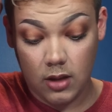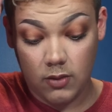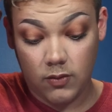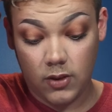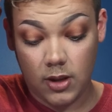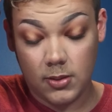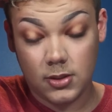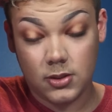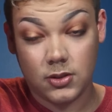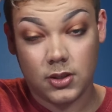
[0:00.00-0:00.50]

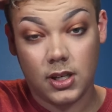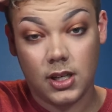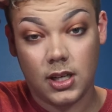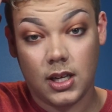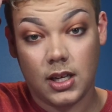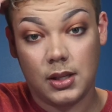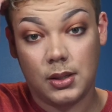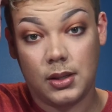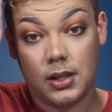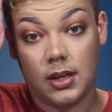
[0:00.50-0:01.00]
Favorite
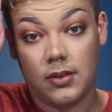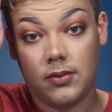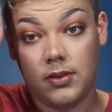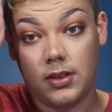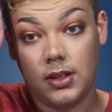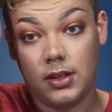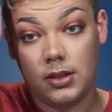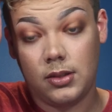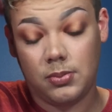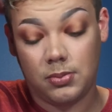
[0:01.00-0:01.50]
drink is
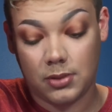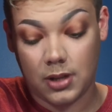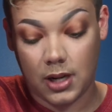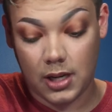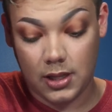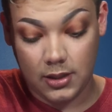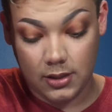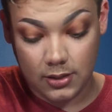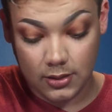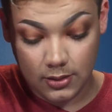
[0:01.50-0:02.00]
definitely
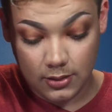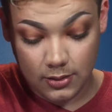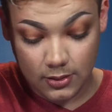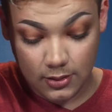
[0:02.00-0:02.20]
Sprite.